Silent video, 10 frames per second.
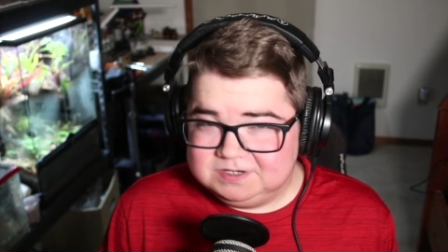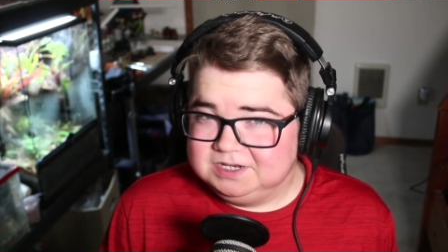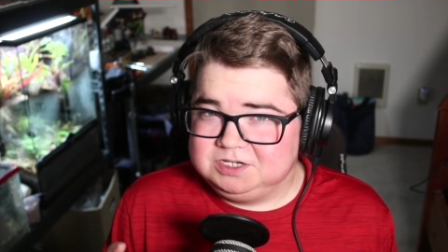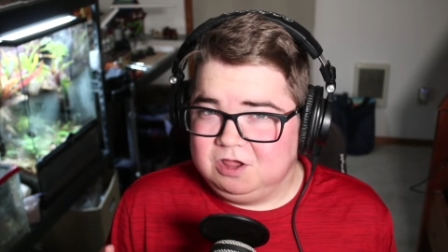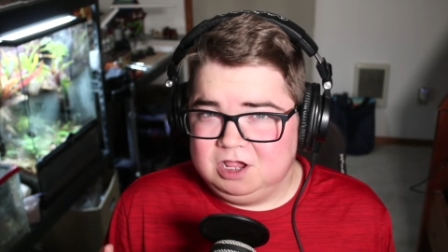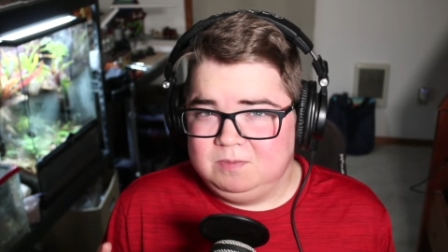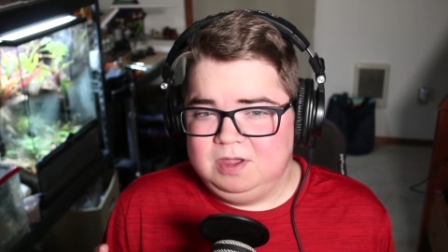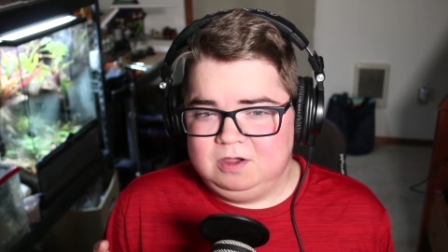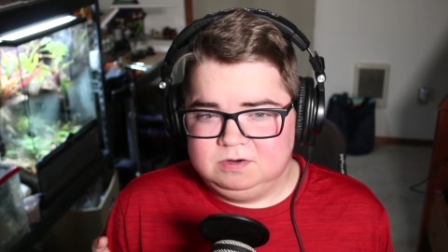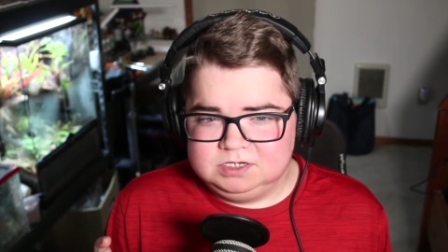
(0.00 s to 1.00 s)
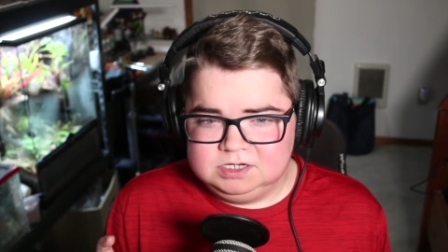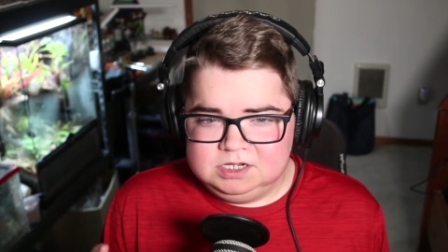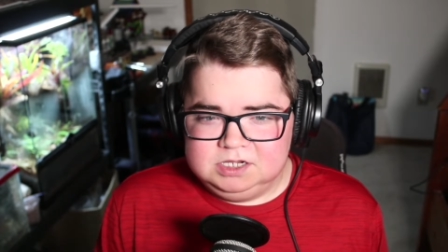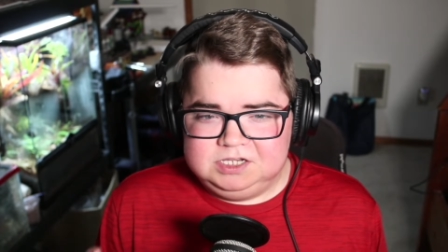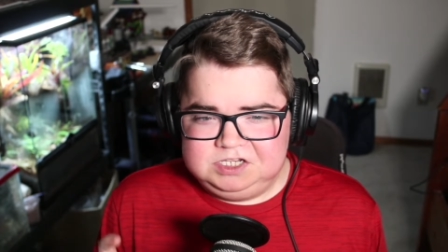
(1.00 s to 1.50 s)
let's talk about
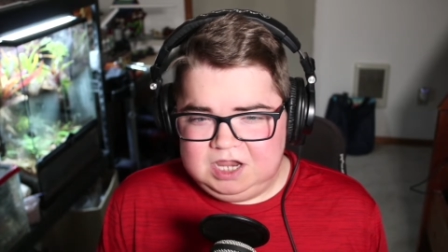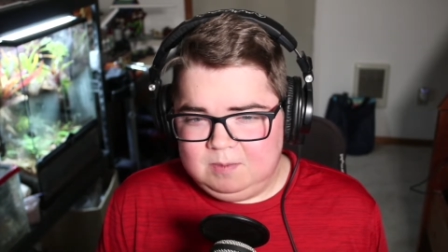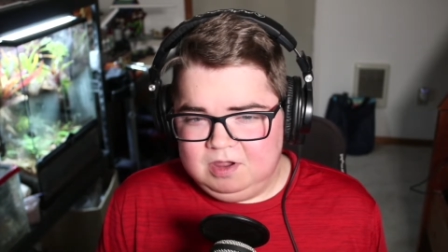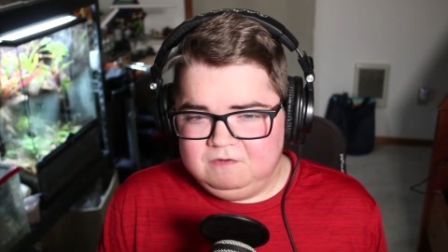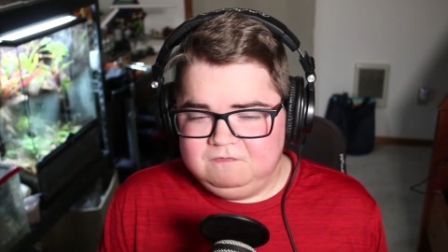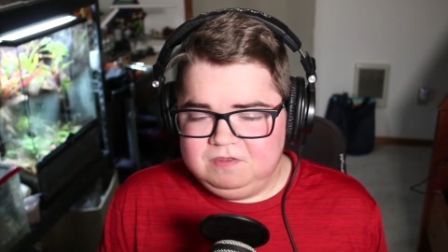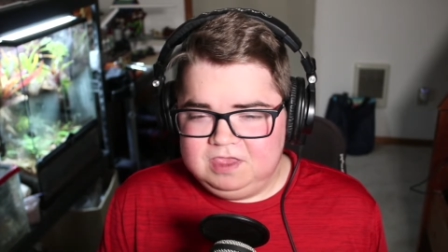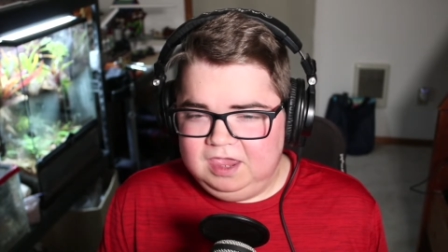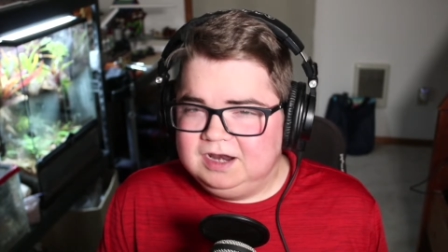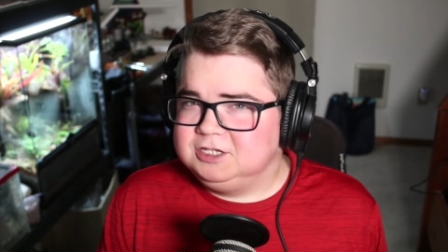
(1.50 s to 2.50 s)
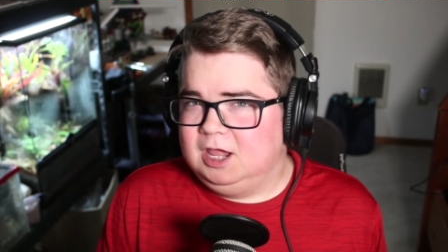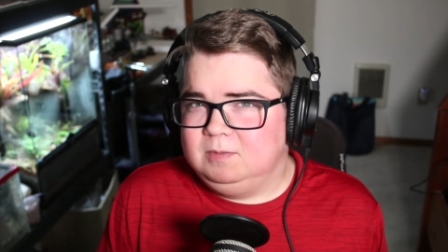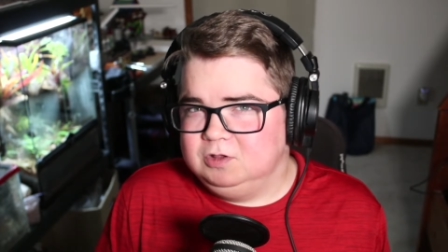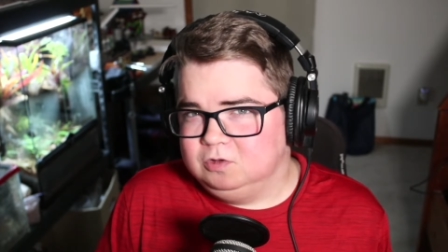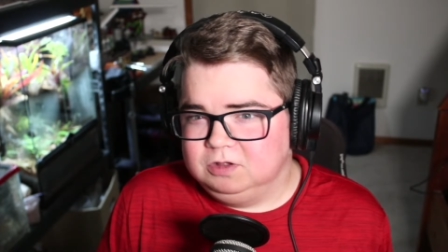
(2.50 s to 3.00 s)
some of the
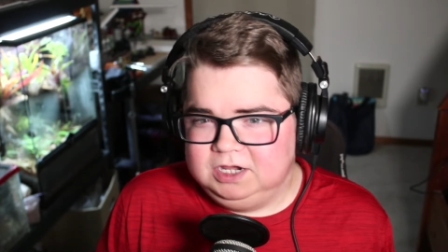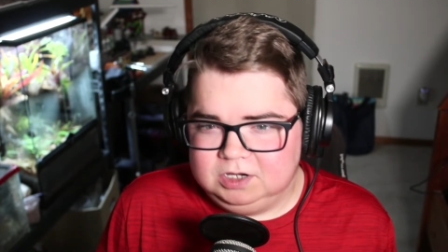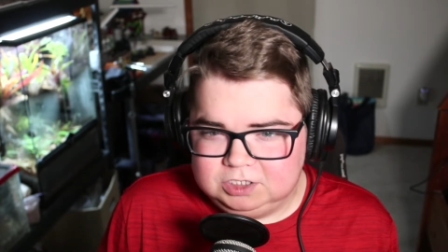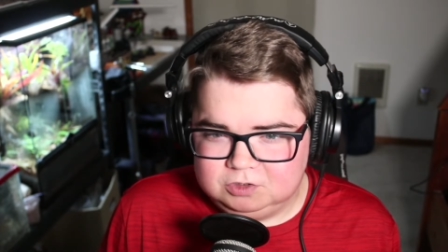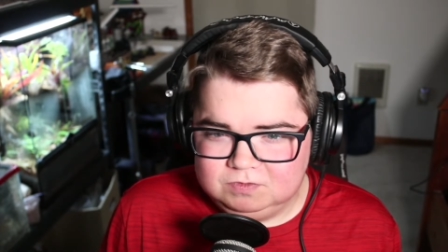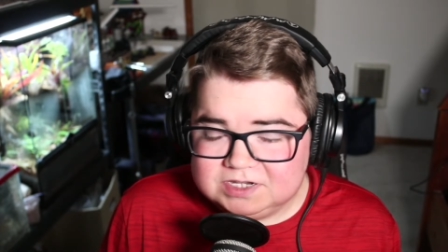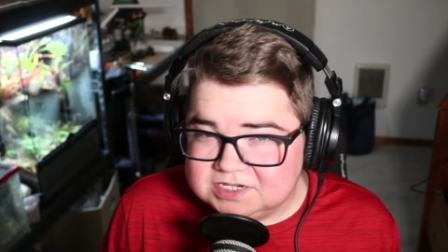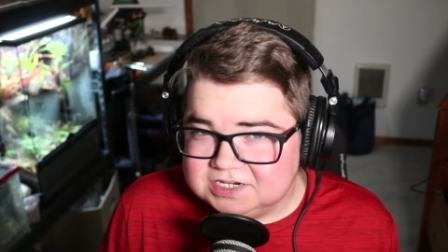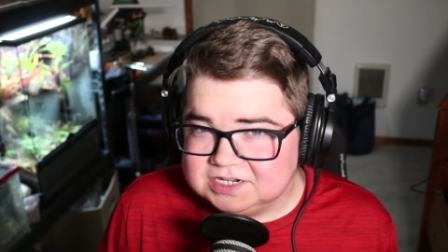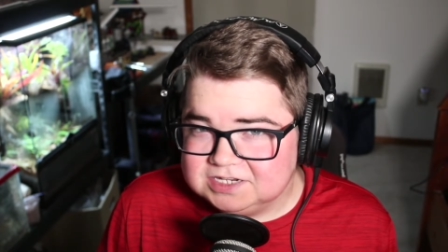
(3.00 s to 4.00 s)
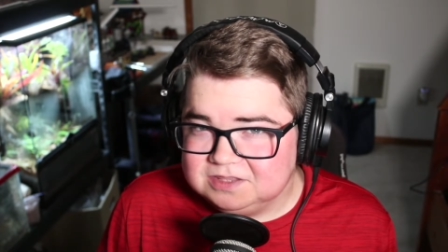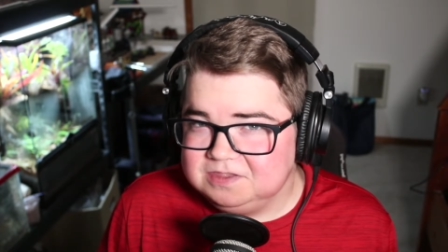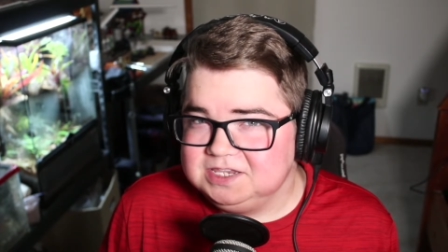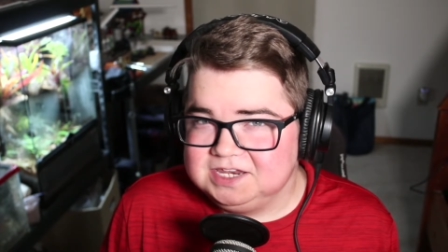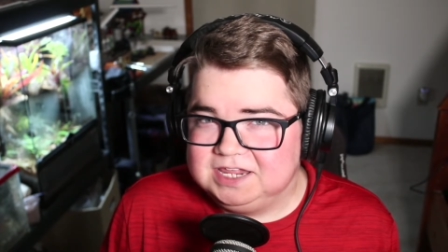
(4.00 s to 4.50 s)
anatomical characteristics that
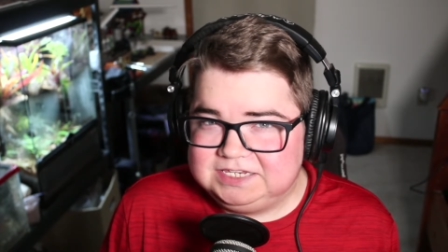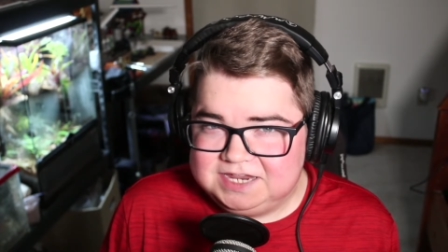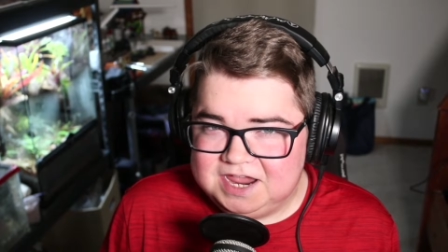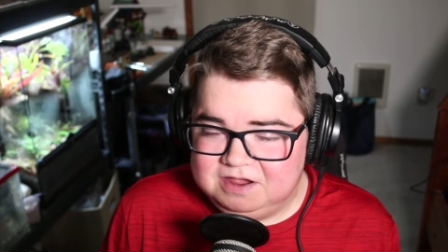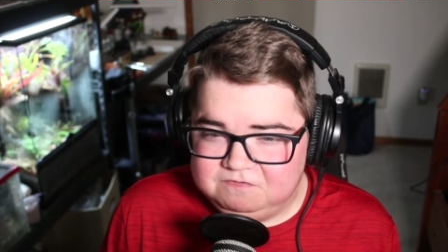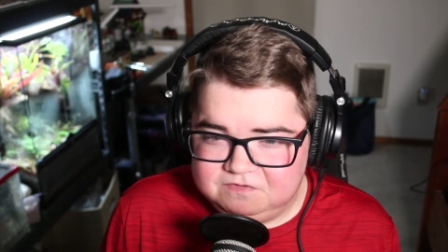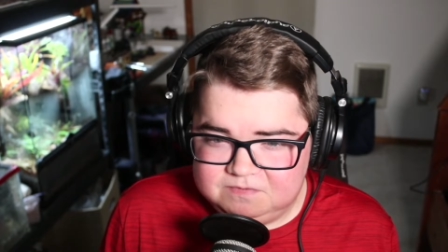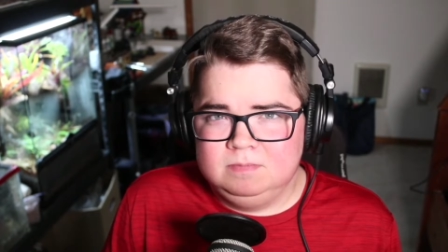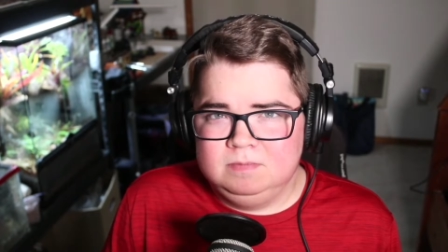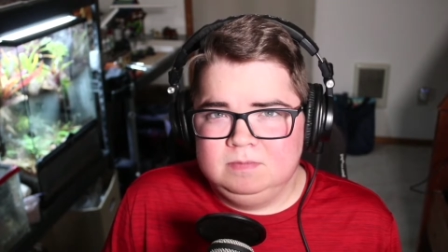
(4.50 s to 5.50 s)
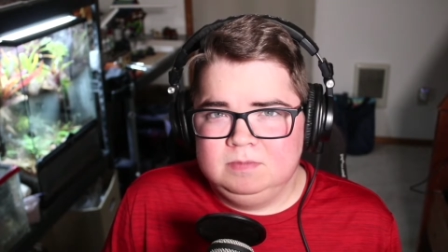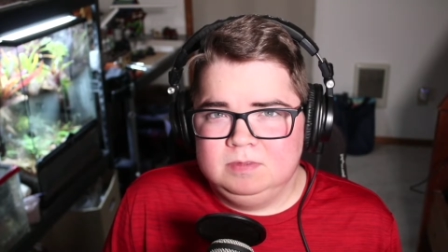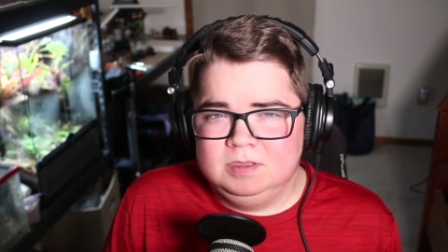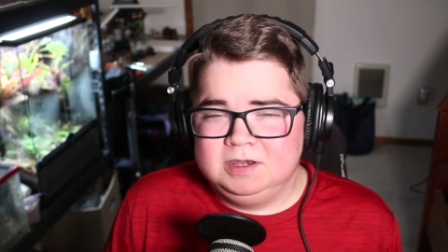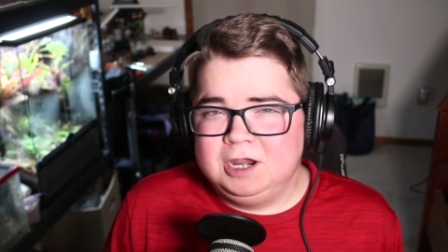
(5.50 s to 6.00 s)
these ants have.
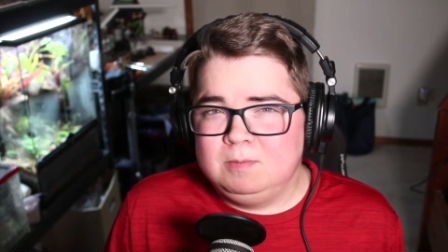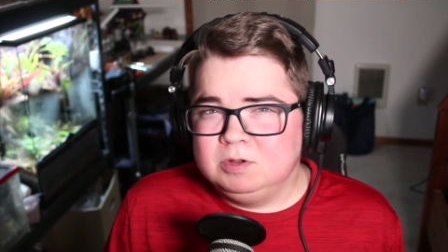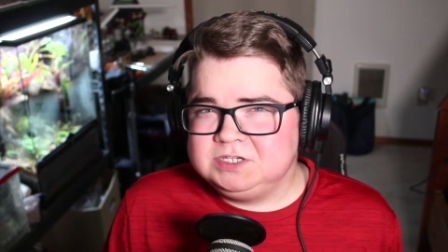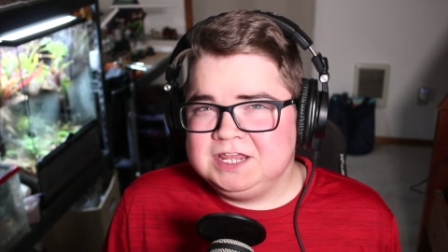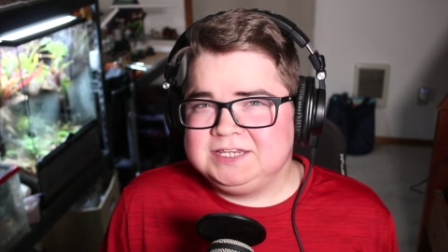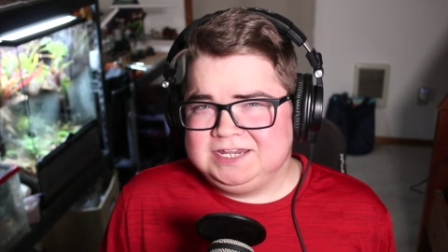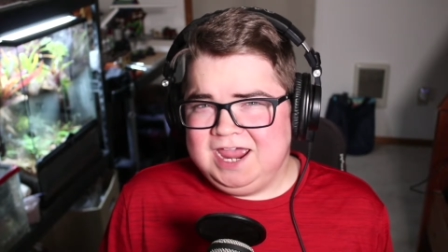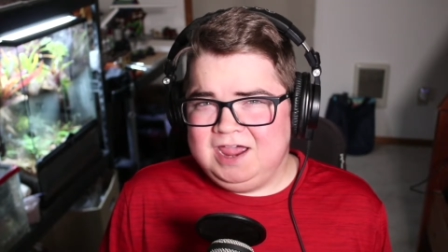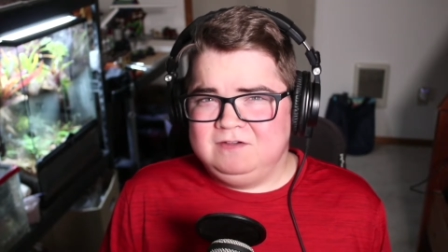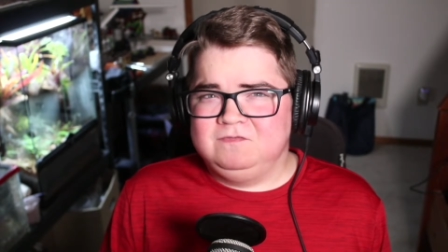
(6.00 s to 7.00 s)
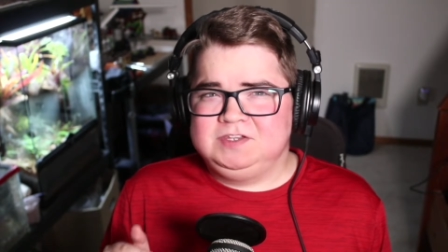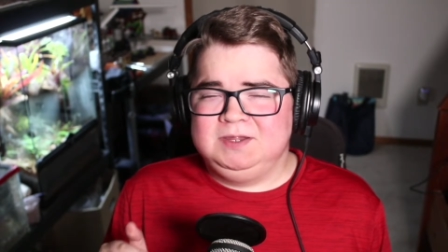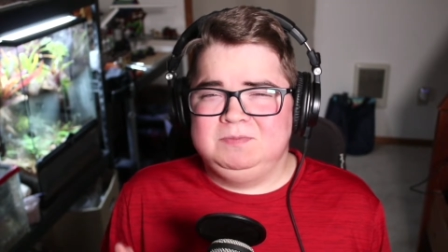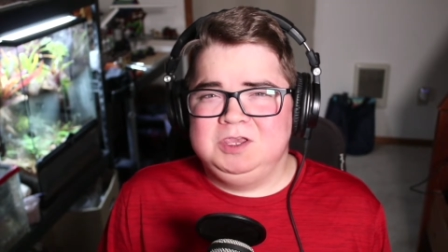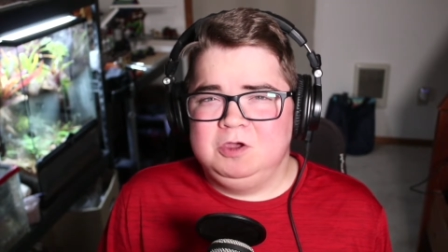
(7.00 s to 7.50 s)
Now, most ants have
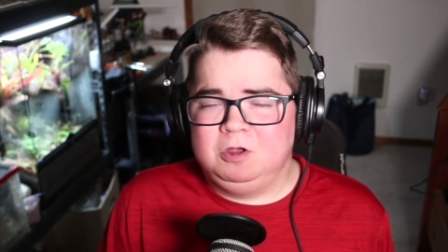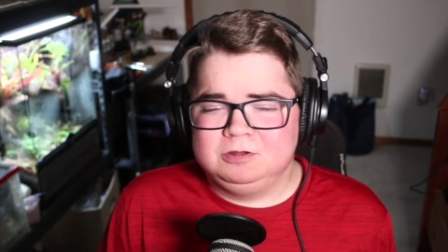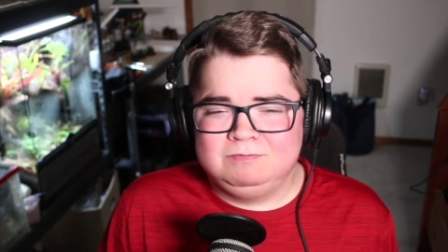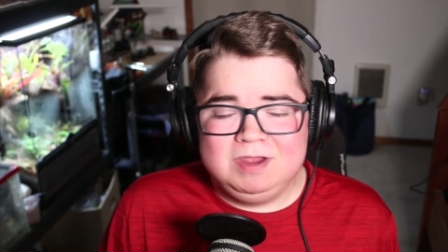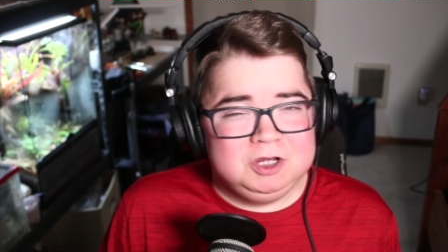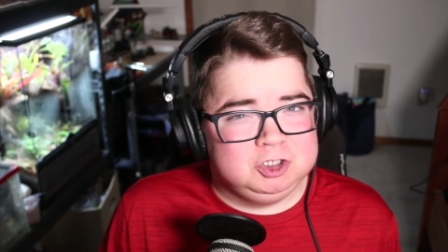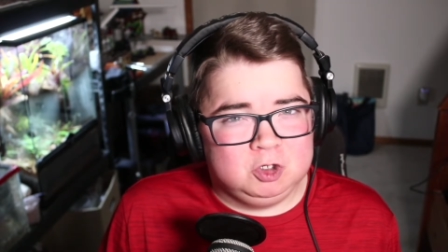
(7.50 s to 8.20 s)
something called major